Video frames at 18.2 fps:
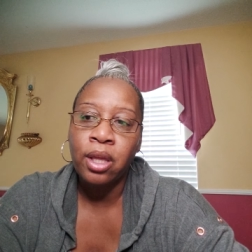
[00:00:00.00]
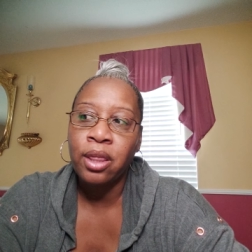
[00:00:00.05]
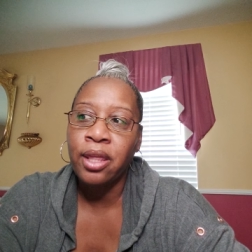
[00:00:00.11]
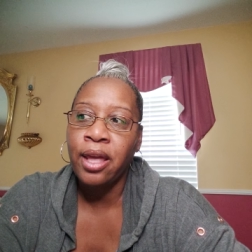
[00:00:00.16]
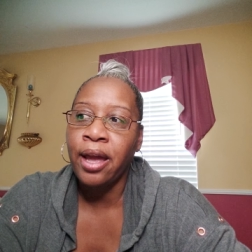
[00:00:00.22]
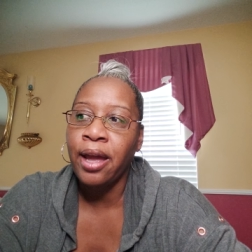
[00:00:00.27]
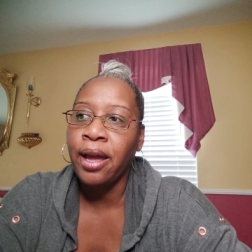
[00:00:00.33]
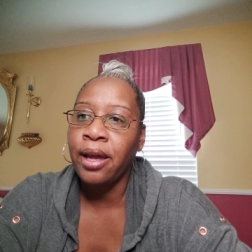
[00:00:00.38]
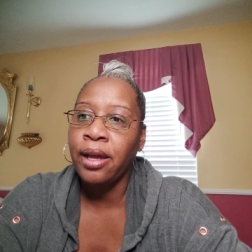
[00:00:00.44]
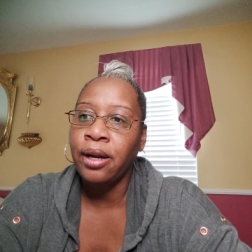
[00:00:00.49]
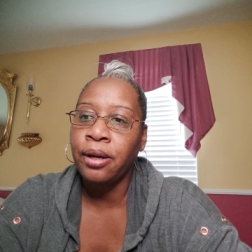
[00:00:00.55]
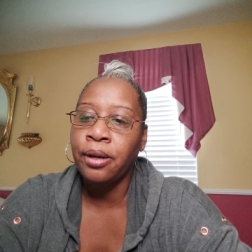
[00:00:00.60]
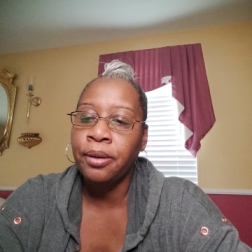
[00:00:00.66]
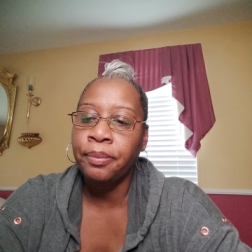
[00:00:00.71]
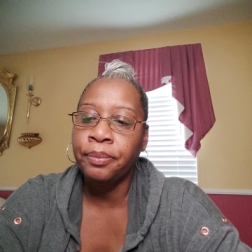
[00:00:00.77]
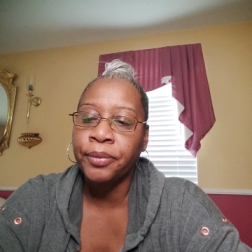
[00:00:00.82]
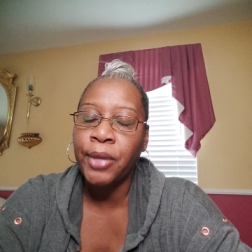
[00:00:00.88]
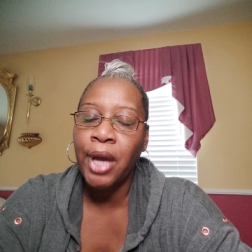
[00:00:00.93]
that
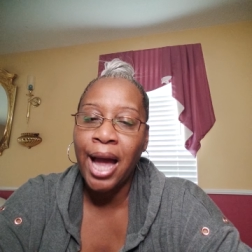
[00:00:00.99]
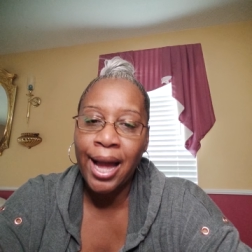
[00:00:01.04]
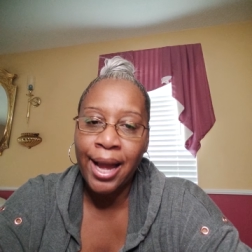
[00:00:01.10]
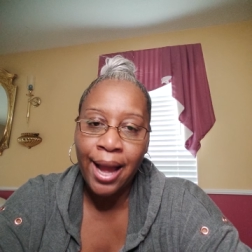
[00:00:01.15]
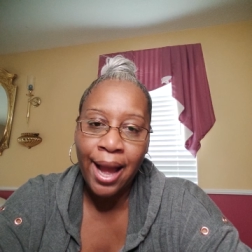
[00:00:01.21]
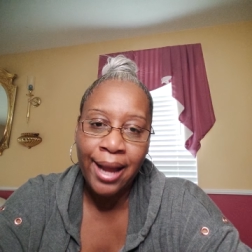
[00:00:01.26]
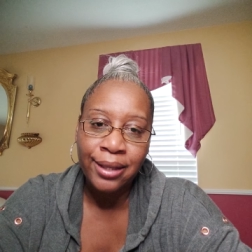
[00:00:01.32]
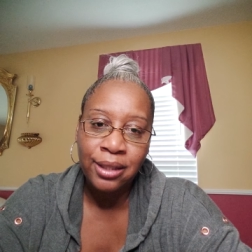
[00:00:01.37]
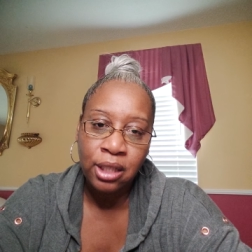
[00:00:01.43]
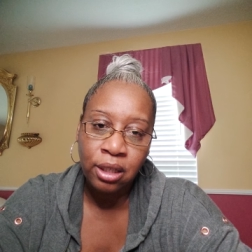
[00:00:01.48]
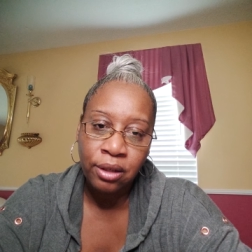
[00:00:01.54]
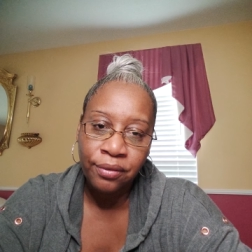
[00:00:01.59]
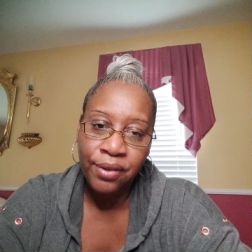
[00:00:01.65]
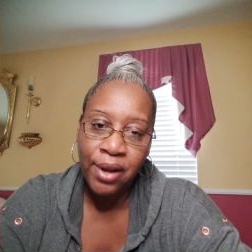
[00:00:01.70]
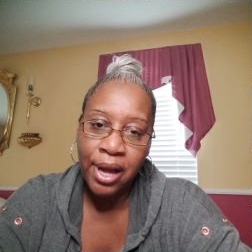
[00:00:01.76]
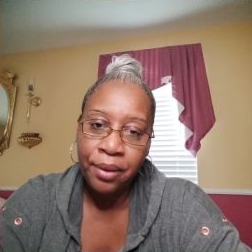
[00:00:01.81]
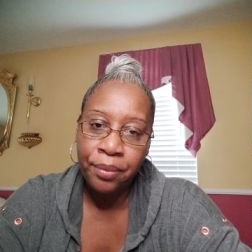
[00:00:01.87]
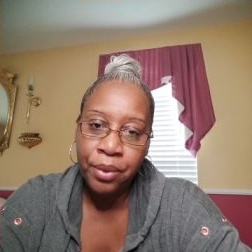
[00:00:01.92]
um, I
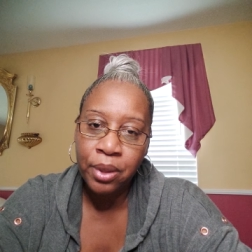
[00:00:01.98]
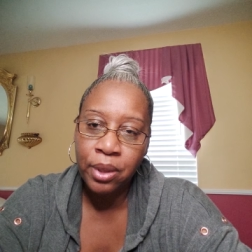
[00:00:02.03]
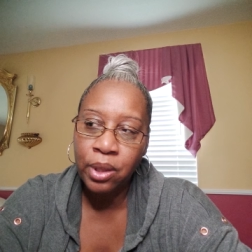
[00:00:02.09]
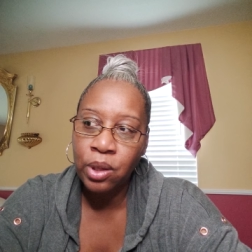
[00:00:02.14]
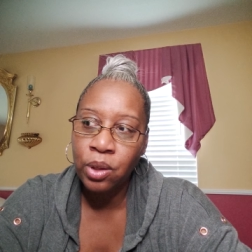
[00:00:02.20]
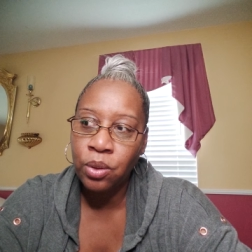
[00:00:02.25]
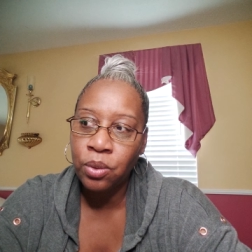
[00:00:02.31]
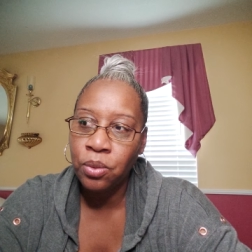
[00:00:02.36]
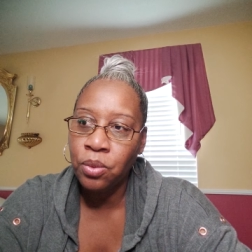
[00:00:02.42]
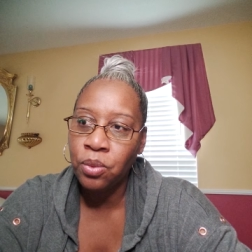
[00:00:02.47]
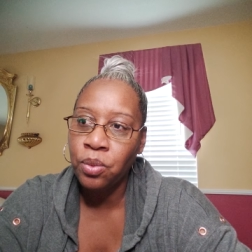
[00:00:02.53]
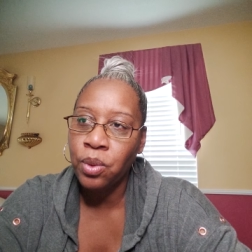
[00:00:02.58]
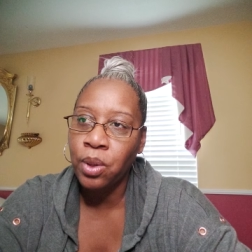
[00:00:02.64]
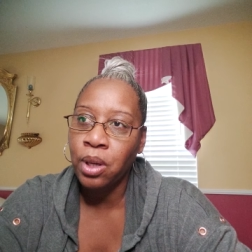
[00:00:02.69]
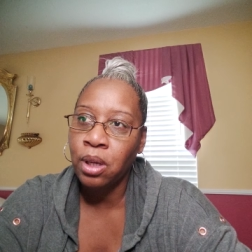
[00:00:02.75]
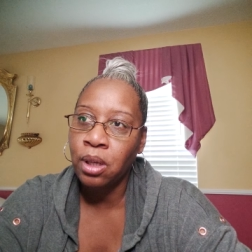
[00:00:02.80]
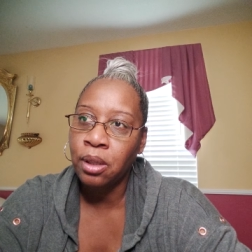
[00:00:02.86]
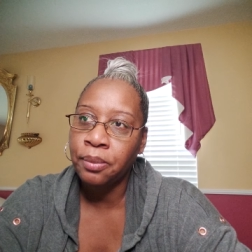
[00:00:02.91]
identify with you.
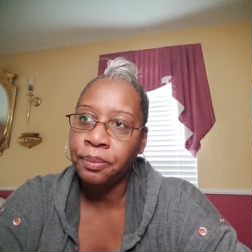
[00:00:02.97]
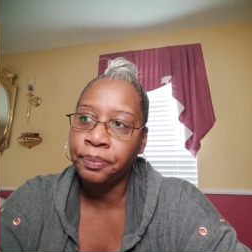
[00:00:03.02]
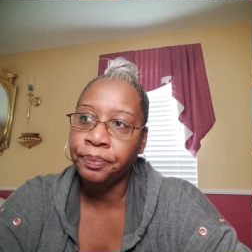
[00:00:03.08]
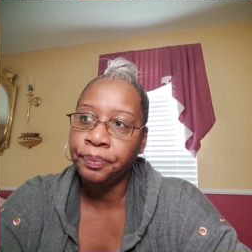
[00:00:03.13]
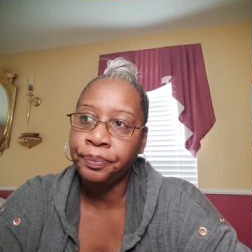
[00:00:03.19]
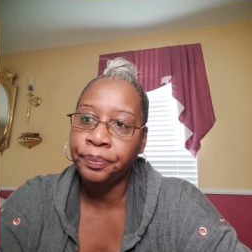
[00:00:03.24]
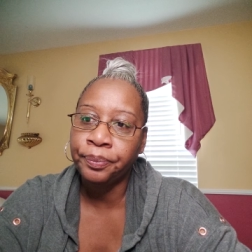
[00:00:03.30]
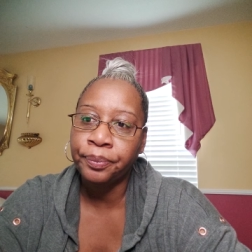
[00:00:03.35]
Um,